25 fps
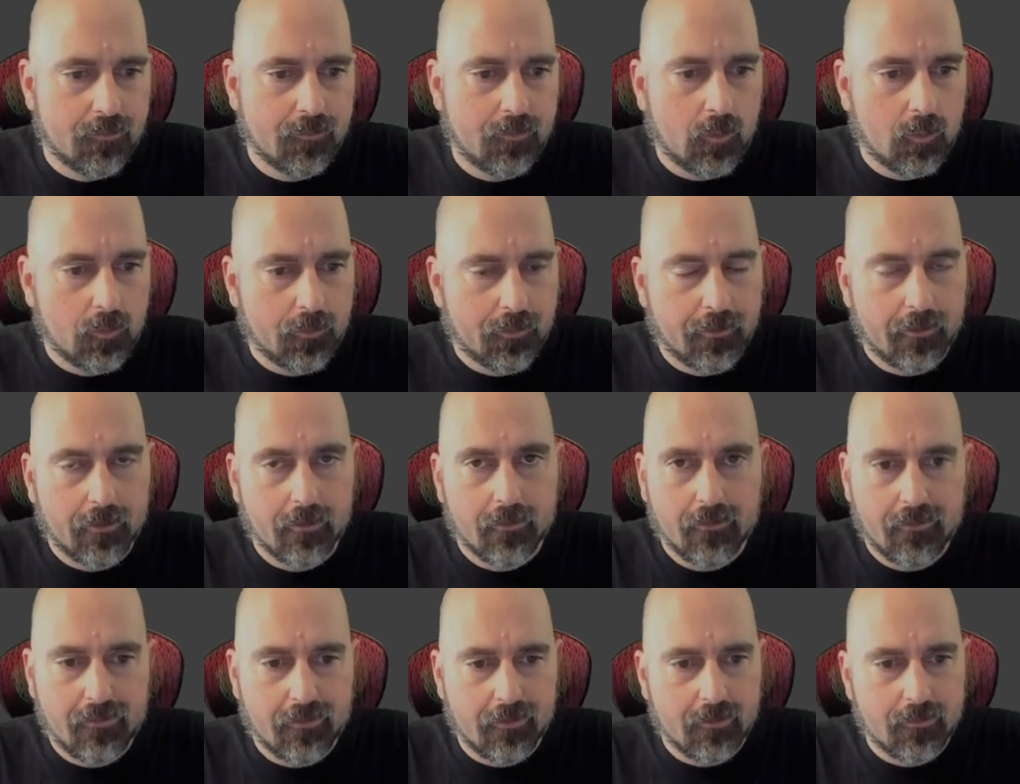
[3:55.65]
in your
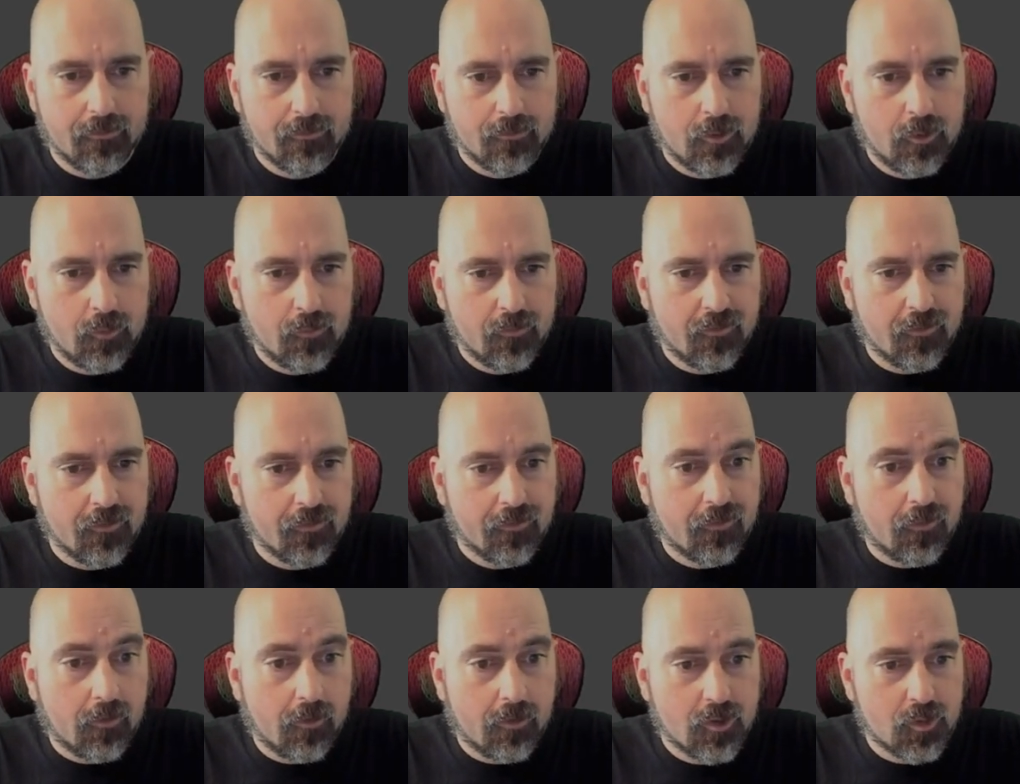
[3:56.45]
folders
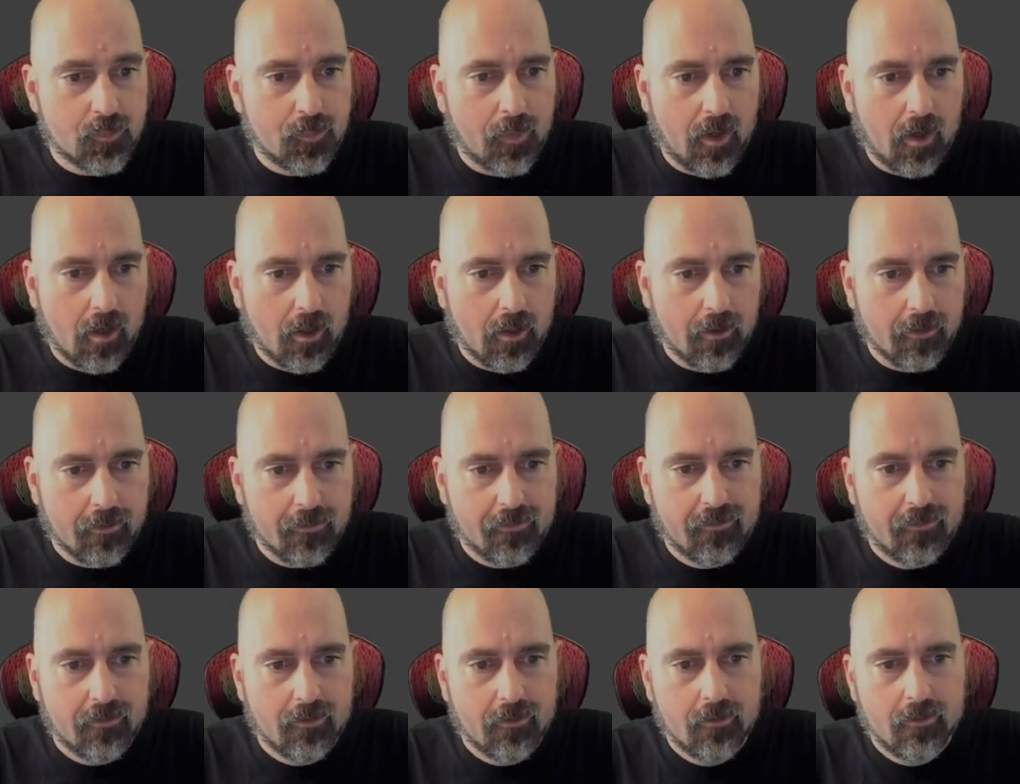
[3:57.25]
and use the search
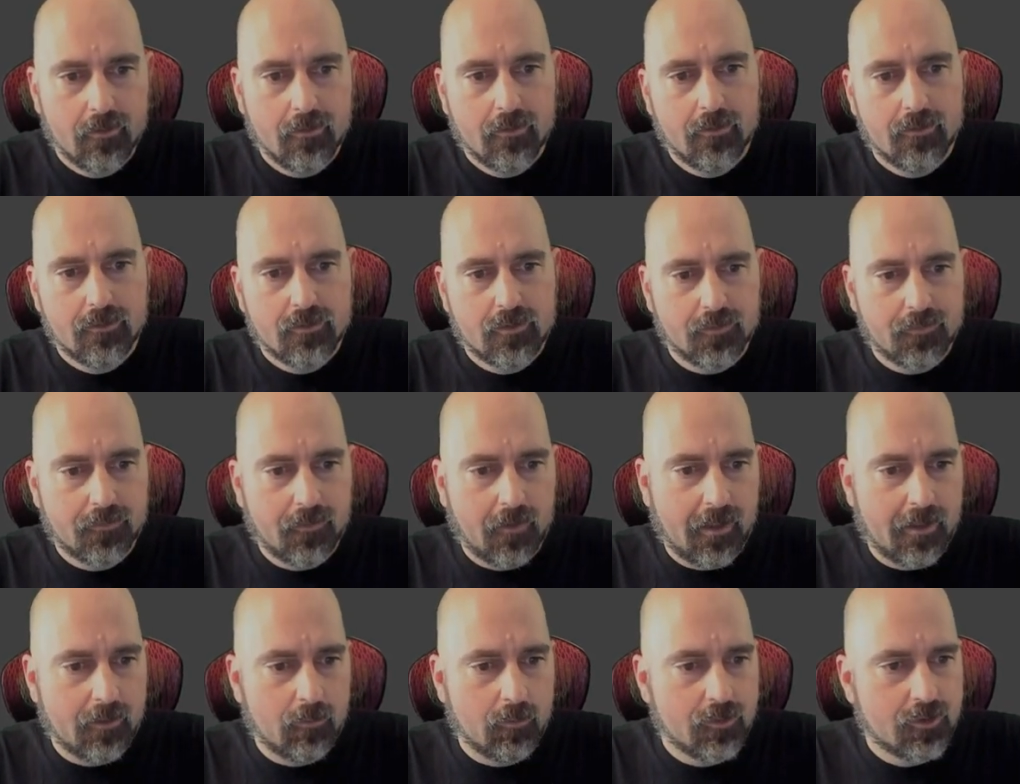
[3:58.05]
bars
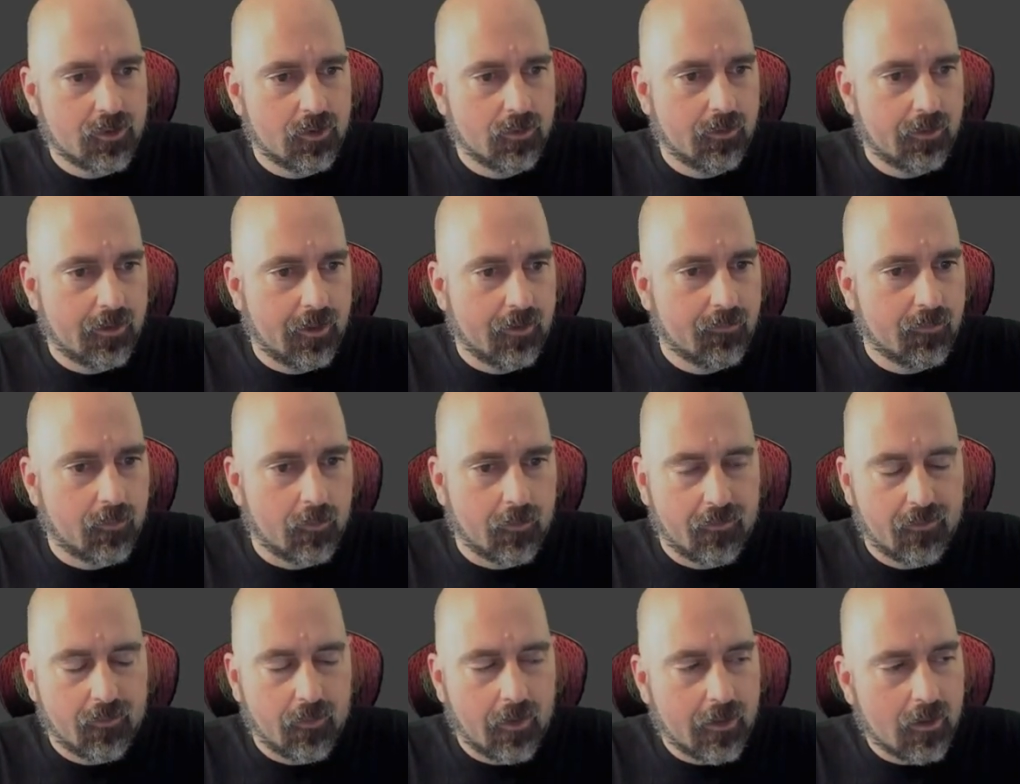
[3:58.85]
to find what
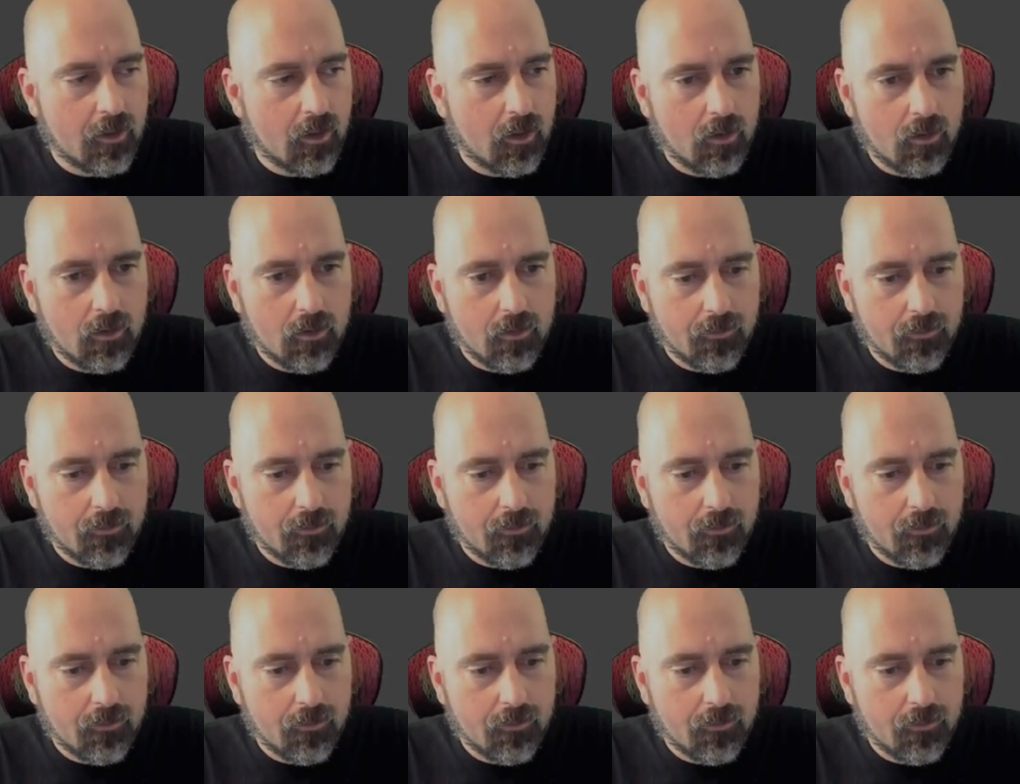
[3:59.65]
you're looking for. So